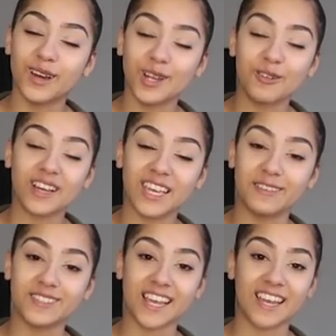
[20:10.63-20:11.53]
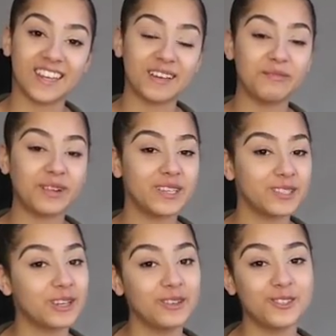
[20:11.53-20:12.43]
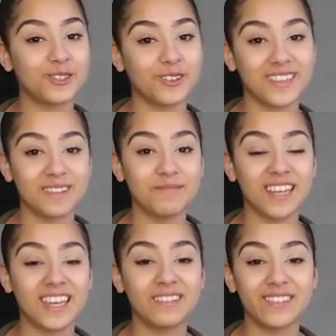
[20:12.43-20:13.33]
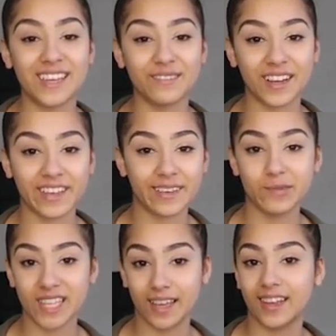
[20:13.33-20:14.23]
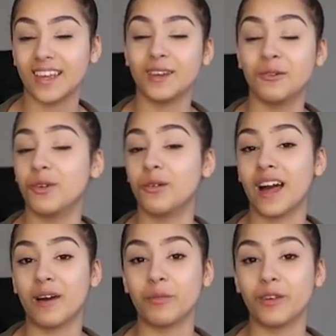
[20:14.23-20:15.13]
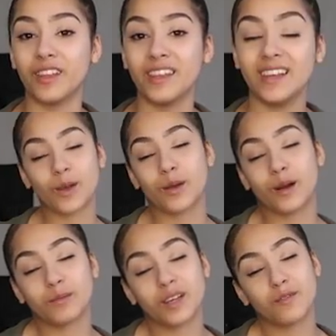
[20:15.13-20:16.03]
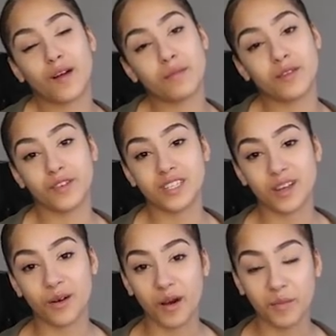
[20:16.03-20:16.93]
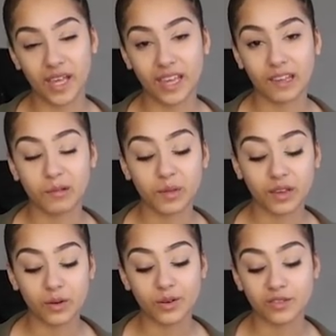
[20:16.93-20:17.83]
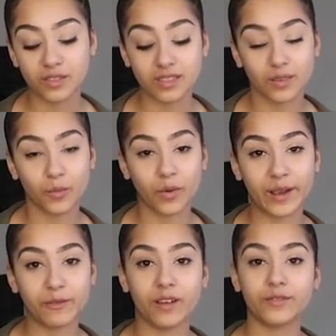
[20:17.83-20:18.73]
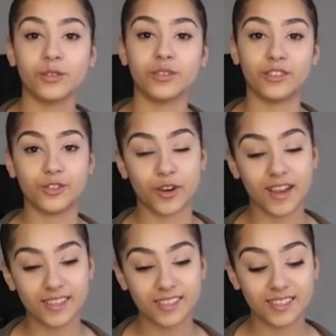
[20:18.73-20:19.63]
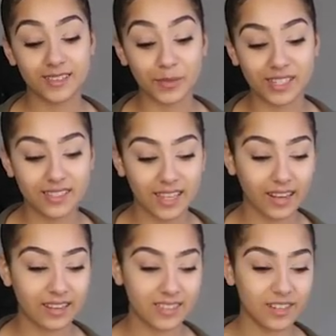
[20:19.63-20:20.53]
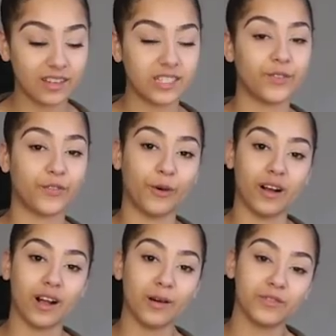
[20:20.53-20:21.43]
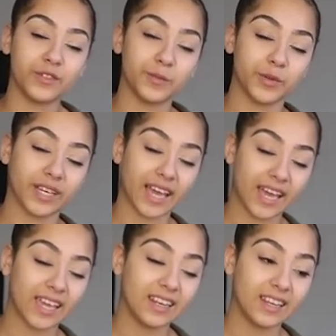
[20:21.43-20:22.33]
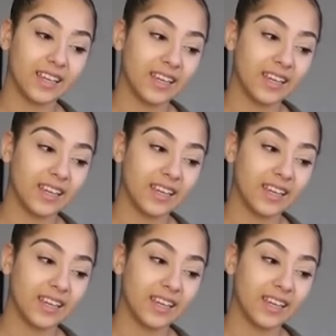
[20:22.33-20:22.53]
I know I keep saying it, but I do truly believe that if I keep saying it, it will happen. So I'm gonna wrap the video up here because where I've gotten dressed, my skin is starting to feel uncomfortable again.